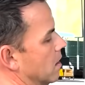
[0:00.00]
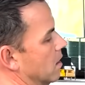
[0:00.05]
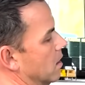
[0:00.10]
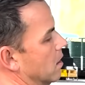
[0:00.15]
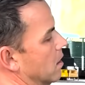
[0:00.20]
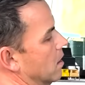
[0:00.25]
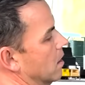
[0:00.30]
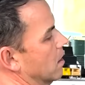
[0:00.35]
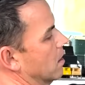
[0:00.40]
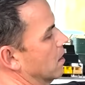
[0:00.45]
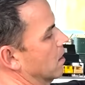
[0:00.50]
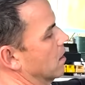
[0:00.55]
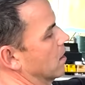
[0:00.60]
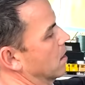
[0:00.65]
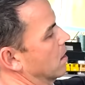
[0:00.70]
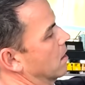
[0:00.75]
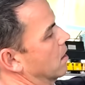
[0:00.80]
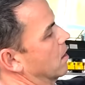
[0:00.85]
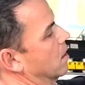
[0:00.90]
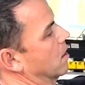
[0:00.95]

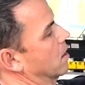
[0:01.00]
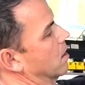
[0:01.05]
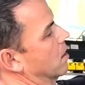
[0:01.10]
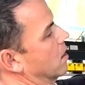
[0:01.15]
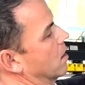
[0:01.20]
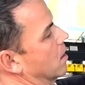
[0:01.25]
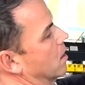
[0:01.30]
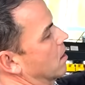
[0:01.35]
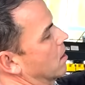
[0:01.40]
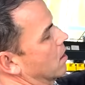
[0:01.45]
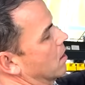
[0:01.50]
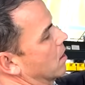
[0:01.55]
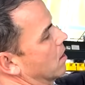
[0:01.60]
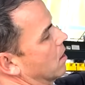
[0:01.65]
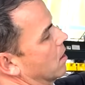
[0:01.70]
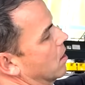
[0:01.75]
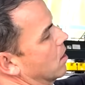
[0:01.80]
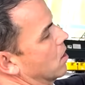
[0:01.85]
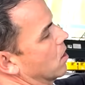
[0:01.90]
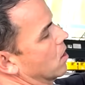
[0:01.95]

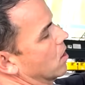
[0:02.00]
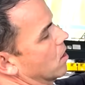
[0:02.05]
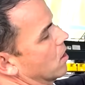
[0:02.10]
(no one is talking)